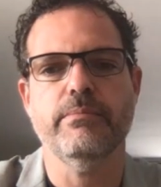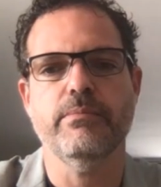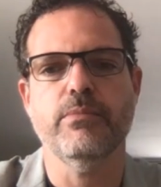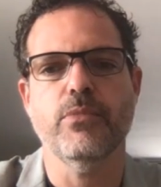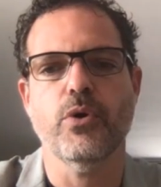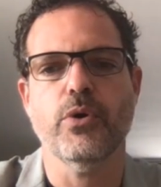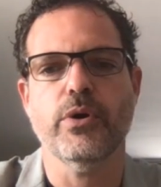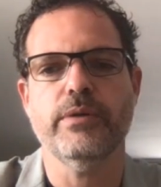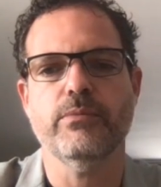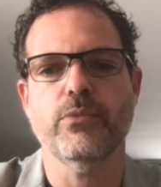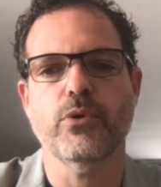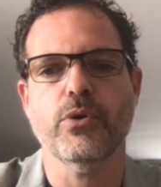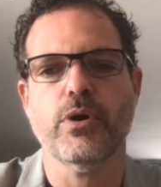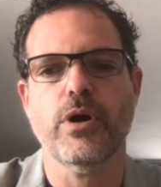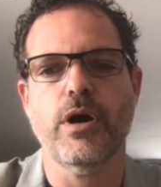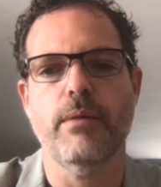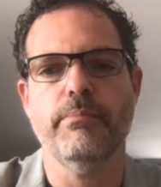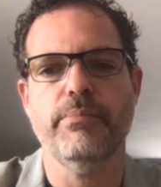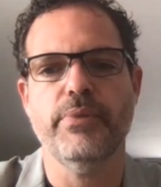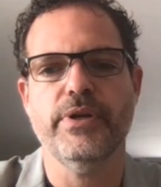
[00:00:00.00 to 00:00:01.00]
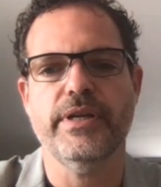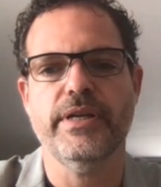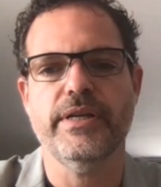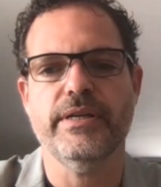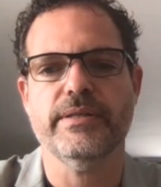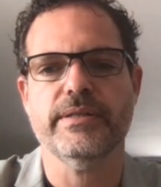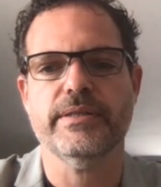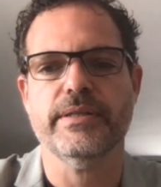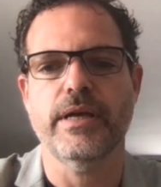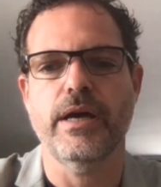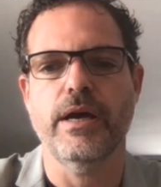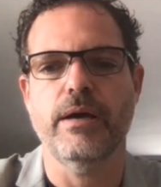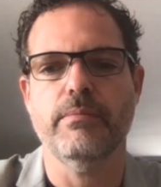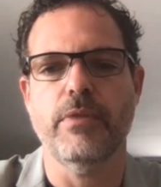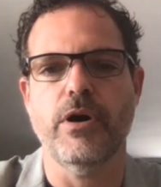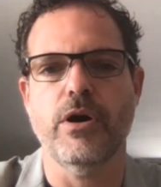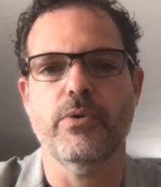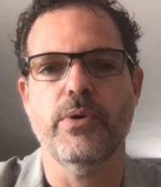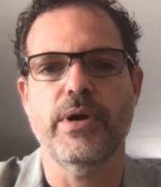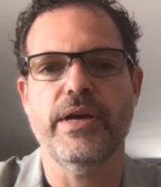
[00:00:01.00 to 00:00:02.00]
More and more companies
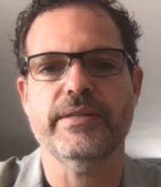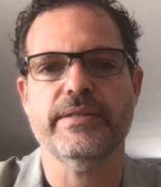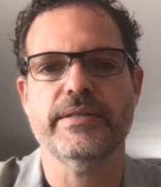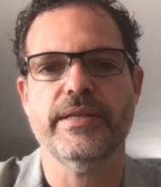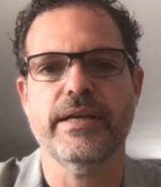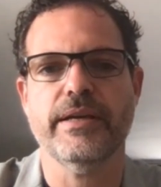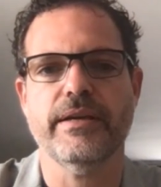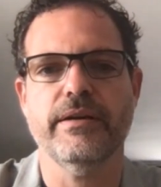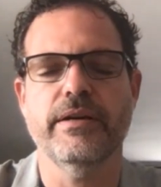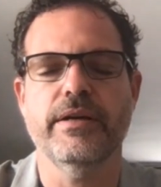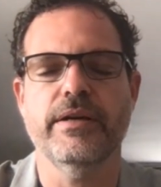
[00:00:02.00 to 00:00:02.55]
are raising